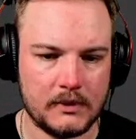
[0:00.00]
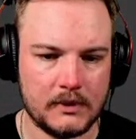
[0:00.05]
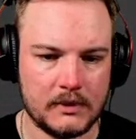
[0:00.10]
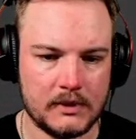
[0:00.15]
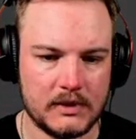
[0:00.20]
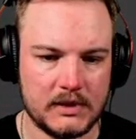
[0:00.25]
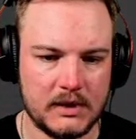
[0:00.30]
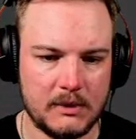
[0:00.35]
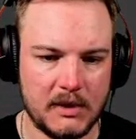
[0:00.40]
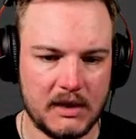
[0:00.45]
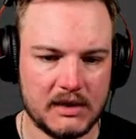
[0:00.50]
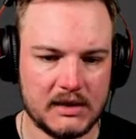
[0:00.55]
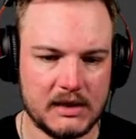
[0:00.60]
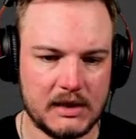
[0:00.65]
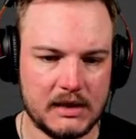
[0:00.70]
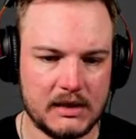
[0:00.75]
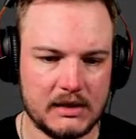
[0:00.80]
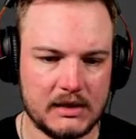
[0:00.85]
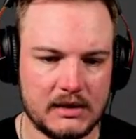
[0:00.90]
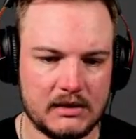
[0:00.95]
That makes
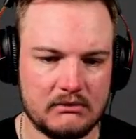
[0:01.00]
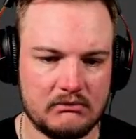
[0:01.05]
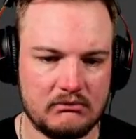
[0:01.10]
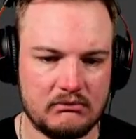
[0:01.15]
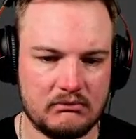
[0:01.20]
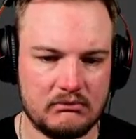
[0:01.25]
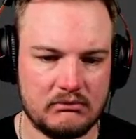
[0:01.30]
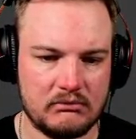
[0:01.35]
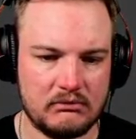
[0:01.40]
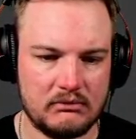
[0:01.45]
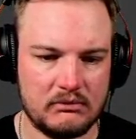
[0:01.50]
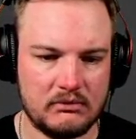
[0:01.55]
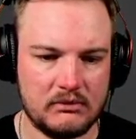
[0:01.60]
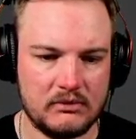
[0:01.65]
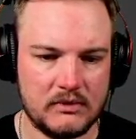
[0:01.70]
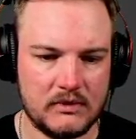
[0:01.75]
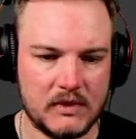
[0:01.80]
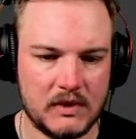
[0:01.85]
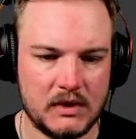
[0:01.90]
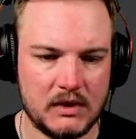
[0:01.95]
sense?
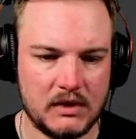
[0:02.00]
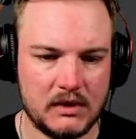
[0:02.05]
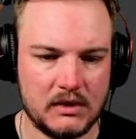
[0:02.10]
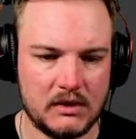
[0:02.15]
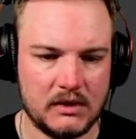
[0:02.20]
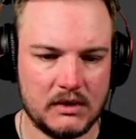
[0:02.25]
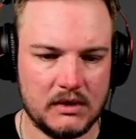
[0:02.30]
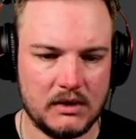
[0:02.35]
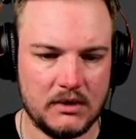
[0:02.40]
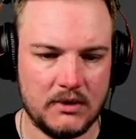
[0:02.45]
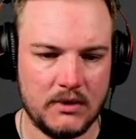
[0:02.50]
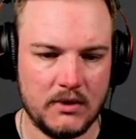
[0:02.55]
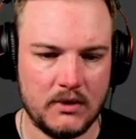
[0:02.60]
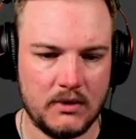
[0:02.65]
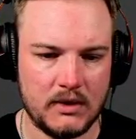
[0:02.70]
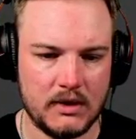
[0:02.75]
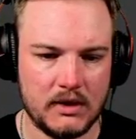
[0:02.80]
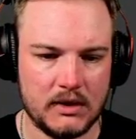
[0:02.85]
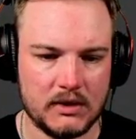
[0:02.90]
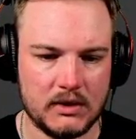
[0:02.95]
No, it
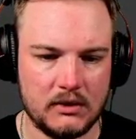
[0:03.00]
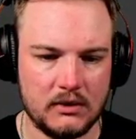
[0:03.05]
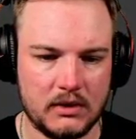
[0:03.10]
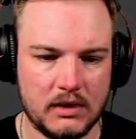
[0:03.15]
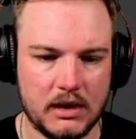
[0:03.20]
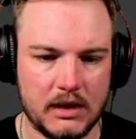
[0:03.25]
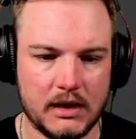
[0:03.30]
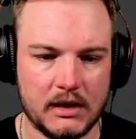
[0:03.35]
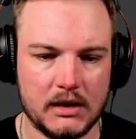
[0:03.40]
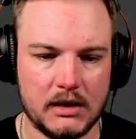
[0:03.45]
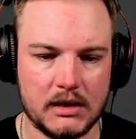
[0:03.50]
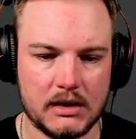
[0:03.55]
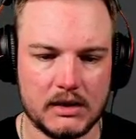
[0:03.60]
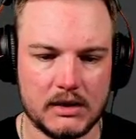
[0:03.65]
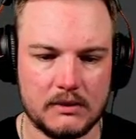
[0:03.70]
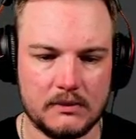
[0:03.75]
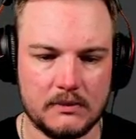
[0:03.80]
doesn't look like it does.